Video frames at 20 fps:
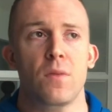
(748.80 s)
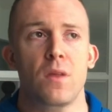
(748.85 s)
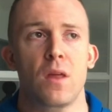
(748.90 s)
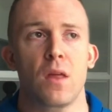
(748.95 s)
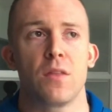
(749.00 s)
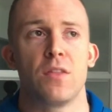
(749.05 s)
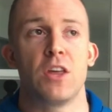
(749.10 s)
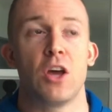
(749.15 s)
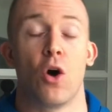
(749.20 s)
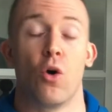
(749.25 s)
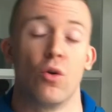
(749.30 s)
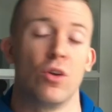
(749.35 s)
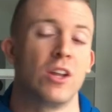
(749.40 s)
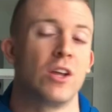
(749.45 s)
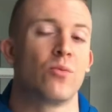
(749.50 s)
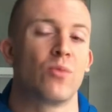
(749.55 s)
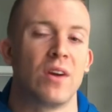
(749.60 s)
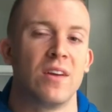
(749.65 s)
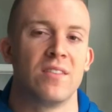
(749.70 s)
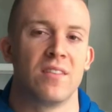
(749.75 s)
The only
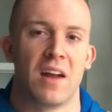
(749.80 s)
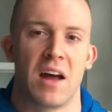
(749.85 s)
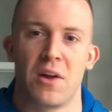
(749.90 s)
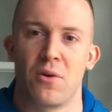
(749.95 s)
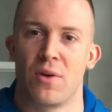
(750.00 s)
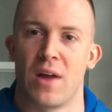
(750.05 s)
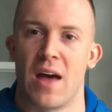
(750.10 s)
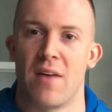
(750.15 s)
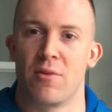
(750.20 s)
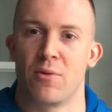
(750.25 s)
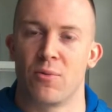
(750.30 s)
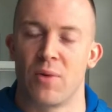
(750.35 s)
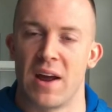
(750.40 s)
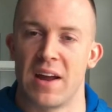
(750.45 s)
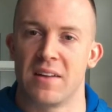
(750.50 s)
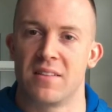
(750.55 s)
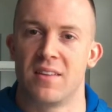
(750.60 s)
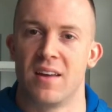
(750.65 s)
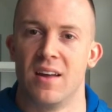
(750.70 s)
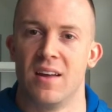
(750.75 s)
reason I don't have it
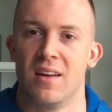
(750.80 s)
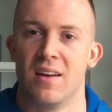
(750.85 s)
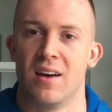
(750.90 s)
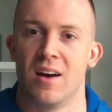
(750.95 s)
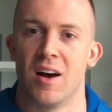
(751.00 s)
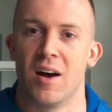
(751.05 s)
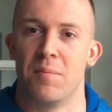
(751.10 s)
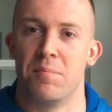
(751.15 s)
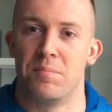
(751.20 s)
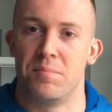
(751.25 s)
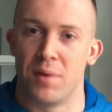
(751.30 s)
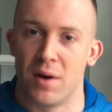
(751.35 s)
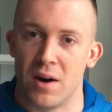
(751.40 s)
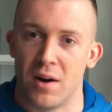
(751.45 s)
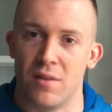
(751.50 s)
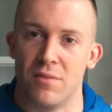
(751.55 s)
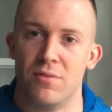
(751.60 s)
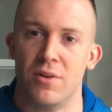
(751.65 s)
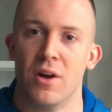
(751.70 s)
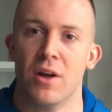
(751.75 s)
ranked
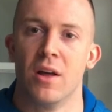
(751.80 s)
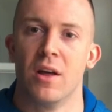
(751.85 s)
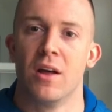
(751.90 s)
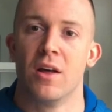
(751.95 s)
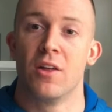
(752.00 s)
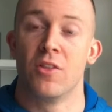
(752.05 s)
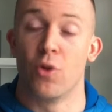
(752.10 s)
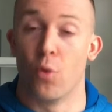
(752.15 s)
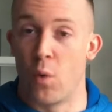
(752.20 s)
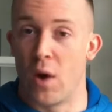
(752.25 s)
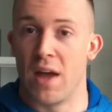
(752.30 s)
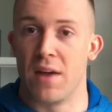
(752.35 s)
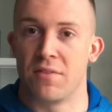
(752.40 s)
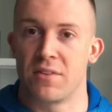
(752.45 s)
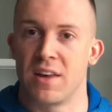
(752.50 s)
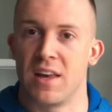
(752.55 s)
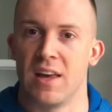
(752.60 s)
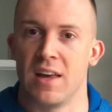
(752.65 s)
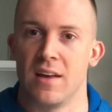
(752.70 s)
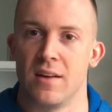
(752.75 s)
above The Way of
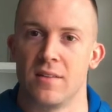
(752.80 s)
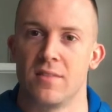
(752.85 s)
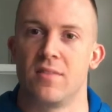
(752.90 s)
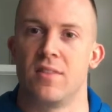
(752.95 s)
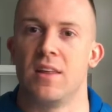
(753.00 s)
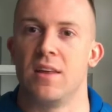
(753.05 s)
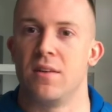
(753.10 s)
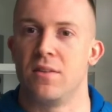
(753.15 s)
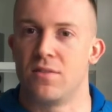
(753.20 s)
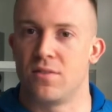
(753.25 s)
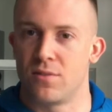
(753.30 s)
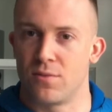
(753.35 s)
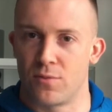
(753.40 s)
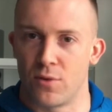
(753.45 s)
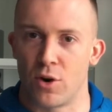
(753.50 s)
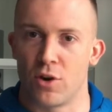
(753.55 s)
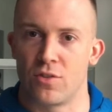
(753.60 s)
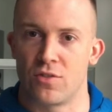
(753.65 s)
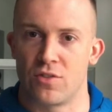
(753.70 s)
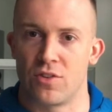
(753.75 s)
Kings, the
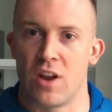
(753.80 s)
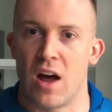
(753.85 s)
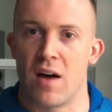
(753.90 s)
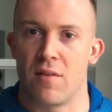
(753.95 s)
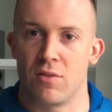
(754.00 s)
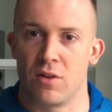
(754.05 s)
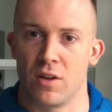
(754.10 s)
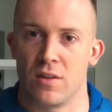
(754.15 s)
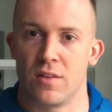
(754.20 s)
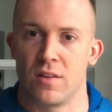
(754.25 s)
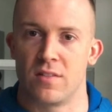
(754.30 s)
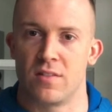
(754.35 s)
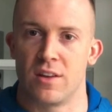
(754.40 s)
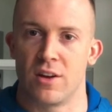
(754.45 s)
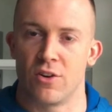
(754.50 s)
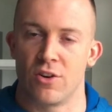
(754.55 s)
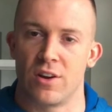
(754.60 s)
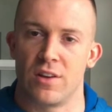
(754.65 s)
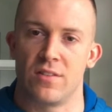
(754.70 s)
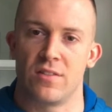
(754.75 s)
first novel in the
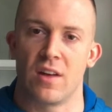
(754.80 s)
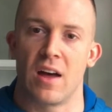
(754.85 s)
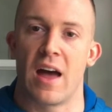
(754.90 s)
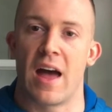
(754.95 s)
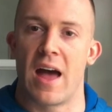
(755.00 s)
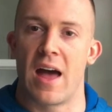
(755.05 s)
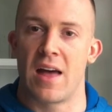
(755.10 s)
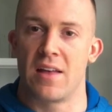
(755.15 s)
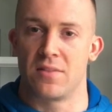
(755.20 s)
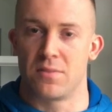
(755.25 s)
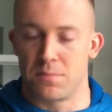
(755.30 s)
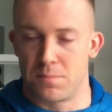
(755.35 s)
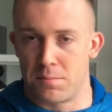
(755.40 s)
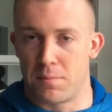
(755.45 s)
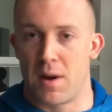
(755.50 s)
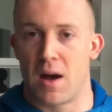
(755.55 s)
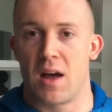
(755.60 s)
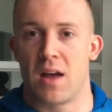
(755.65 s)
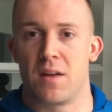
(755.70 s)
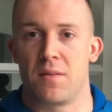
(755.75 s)
series, as
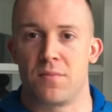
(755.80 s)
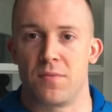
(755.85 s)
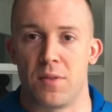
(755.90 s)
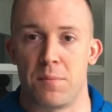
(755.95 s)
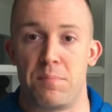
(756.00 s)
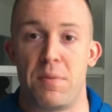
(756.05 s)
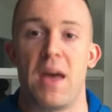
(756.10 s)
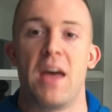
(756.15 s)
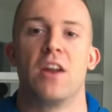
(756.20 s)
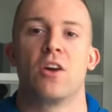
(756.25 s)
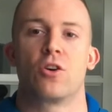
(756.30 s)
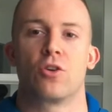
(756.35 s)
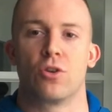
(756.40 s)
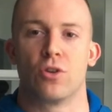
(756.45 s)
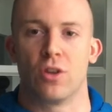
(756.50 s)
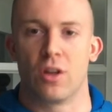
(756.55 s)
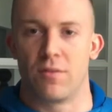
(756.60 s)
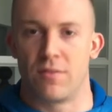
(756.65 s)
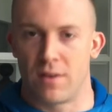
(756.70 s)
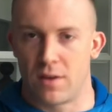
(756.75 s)
the
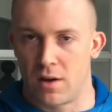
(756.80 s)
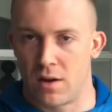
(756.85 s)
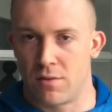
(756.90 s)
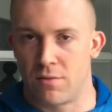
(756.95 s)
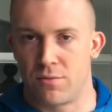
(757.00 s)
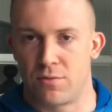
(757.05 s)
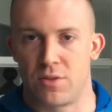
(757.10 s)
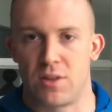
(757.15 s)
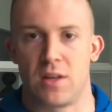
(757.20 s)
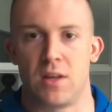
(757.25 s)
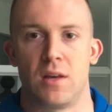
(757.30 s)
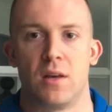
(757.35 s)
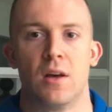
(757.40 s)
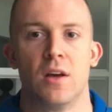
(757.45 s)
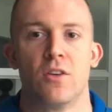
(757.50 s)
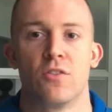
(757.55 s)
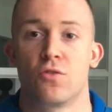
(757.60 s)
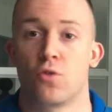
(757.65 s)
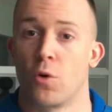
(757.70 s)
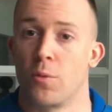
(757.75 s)
pinnacle of the
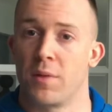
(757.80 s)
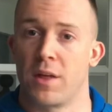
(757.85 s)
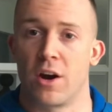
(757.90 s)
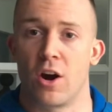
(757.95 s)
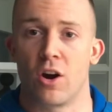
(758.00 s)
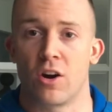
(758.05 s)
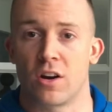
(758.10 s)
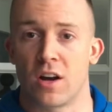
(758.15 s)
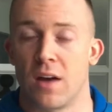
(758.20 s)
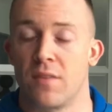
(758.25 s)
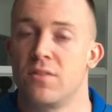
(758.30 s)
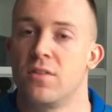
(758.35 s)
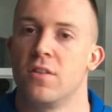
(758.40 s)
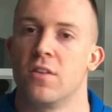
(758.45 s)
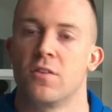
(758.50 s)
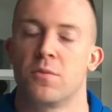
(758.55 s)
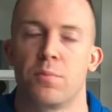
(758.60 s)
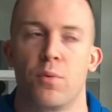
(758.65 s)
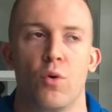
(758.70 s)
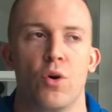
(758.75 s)
Stormlight Archive to this
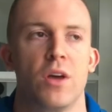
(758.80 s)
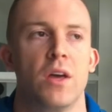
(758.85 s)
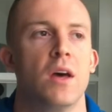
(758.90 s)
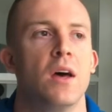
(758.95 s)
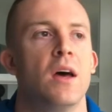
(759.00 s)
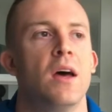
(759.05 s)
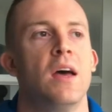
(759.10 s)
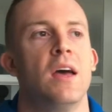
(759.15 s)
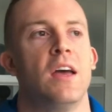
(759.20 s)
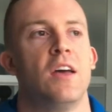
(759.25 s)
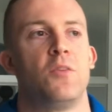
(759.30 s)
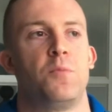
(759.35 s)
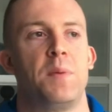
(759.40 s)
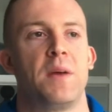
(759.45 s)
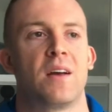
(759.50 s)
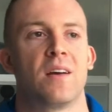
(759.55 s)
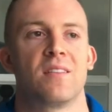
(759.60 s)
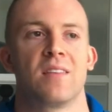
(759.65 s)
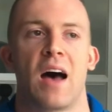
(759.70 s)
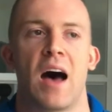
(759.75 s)
point, is
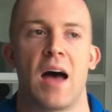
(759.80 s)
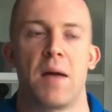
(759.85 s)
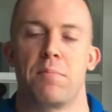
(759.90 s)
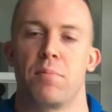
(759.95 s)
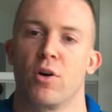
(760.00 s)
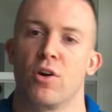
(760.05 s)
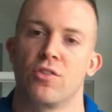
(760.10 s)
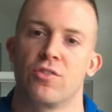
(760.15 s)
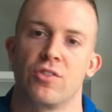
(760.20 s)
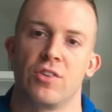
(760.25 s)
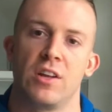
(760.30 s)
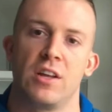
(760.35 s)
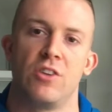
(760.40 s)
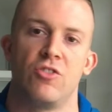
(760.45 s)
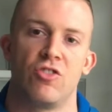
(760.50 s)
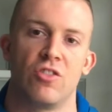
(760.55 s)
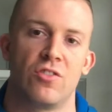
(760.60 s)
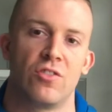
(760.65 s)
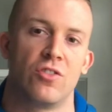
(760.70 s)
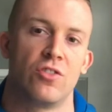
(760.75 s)
because I personally
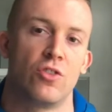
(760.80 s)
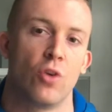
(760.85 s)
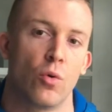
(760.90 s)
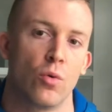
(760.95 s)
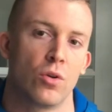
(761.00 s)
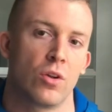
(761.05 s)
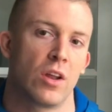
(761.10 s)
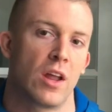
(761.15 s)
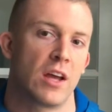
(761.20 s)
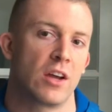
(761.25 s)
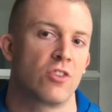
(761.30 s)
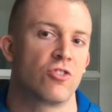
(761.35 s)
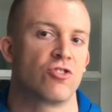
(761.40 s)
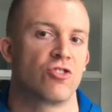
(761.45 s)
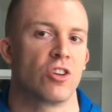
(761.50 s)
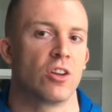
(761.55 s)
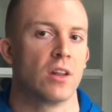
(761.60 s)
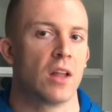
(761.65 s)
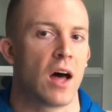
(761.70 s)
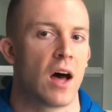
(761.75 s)
just don't like
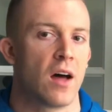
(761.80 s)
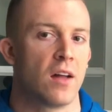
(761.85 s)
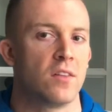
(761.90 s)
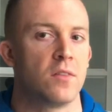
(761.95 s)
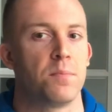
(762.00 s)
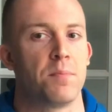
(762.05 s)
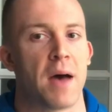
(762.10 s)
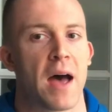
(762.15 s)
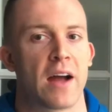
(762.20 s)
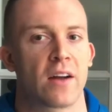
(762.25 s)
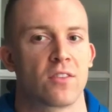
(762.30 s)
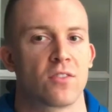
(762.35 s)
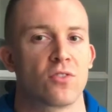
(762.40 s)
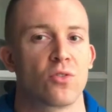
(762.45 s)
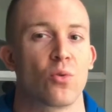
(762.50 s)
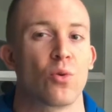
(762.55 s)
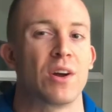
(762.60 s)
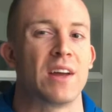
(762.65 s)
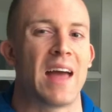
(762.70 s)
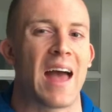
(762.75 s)
Shallan's
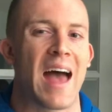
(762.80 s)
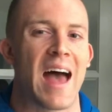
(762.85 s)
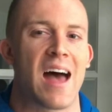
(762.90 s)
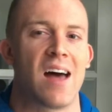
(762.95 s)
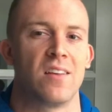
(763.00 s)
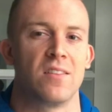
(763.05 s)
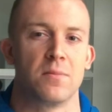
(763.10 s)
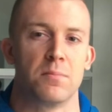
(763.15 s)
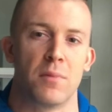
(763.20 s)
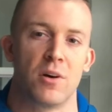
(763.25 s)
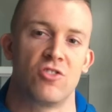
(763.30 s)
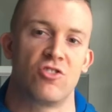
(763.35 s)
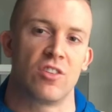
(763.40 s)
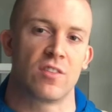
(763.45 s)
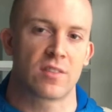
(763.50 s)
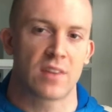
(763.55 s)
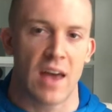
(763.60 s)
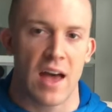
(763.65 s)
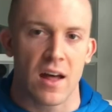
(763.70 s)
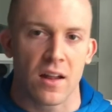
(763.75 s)
backstory as much as
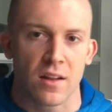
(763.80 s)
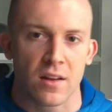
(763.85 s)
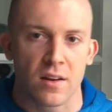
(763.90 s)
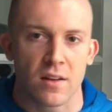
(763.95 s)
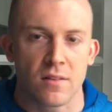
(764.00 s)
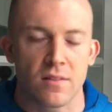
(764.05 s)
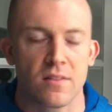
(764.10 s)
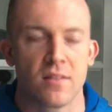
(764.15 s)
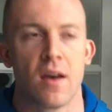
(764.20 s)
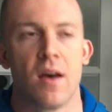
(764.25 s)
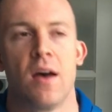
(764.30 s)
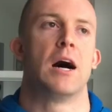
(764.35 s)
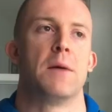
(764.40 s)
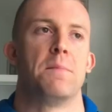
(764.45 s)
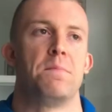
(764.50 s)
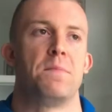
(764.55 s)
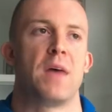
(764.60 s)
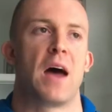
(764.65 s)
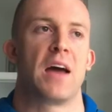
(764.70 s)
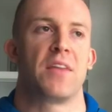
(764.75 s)
Kaladin's.
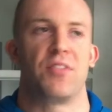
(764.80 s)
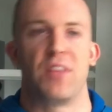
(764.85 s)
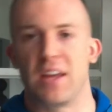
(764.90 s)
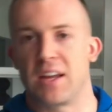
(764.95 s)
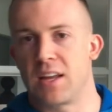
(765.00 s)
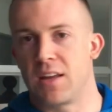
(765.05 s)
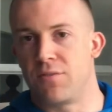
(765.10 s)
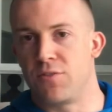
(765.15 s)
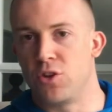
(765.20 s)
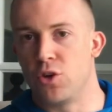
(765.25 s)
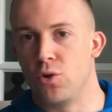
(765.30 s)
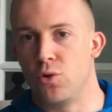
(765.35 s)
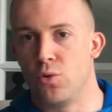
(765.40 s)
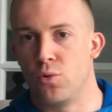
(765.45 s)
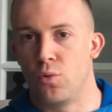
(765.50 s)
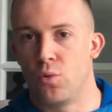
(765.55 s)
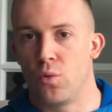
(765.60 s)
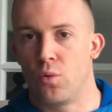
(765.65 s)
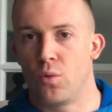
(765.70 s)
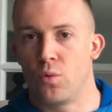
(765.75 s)
I think if
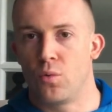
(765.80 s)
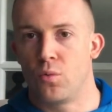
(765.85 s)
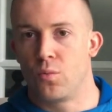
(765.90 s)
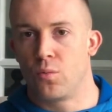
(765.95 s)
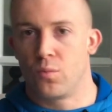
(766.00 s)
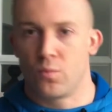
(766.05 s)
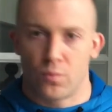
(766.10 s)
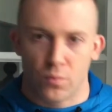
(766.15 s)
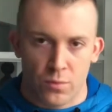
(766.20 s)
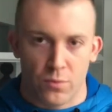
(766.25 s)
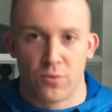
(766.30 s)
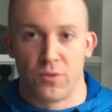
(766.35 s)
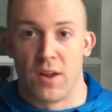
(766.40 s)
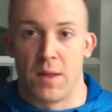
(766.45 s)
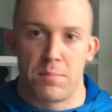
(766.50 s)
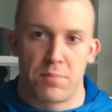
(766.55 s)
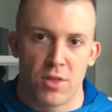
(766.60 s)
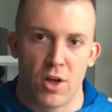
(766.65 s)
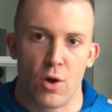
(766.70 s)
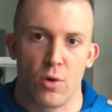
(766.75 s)
you flip
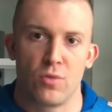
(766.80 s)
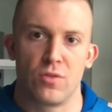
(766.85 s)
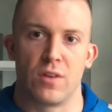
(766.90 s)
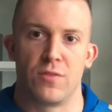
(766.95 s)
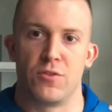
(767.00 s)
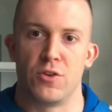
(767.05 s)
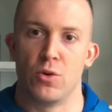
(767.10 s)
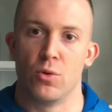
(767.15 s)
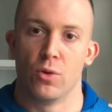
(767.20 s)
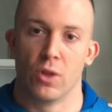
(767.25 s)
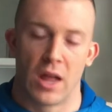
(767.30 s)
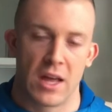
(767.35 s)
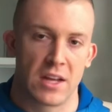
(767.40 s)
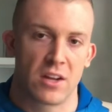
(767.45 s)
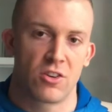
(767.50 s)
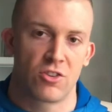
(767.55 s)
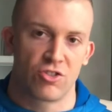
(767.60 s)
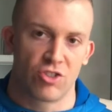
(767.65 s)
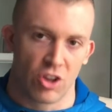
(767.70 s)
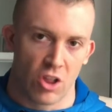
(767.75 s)
those, if you like
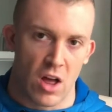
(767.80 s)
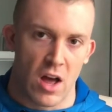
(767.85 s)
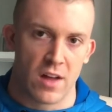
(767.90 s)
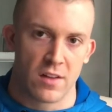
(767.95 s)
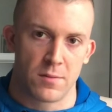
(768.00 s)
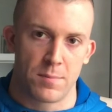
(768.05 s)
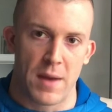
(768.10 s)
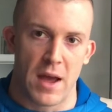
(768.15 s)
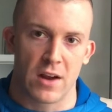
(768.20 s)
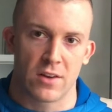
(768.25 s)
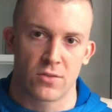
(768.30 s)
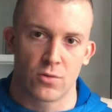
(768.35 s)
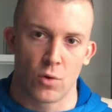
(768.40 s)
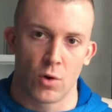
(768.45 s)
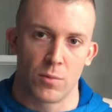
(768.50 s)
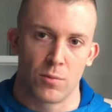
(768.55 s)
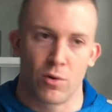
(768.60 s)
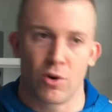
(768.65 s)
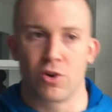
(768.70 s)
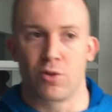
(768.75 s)
Shallan's backstory
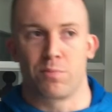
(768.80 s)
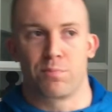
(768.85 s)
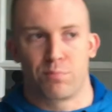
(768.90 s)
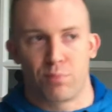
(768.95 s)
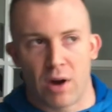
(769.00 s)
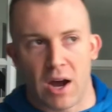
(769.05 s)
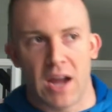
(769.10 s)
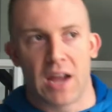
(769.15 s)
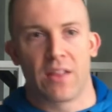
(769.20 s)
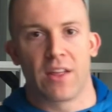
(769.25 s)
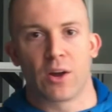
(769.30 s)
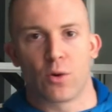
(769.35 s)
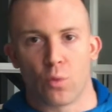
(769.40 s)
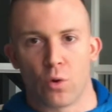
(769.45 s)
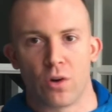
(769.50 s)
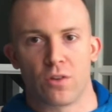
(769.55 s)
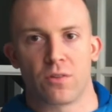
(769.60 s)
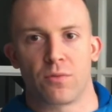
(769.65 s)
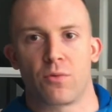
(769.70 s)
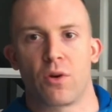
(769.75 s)
more, you'll probably like
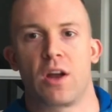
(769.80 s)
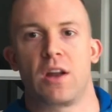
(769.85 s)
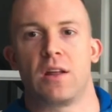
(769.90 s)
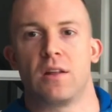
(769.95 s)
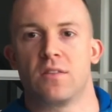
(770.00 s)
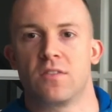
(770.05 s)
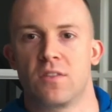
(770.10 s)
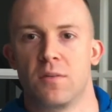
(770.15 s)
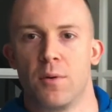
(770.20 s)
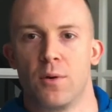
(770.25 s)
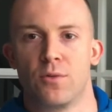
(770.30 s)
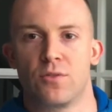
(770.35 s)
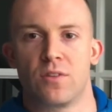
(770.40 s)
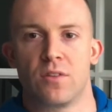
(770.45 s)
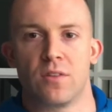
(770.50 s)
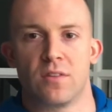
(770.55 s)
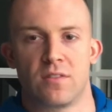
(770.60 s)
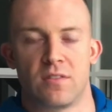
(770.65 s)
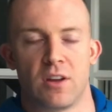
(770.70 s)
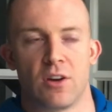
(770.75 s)
Words of Radiance the most in
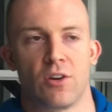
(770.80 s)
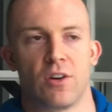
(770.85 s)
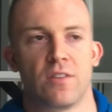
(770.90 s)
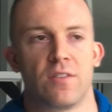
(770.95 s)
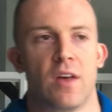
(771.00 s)
the series.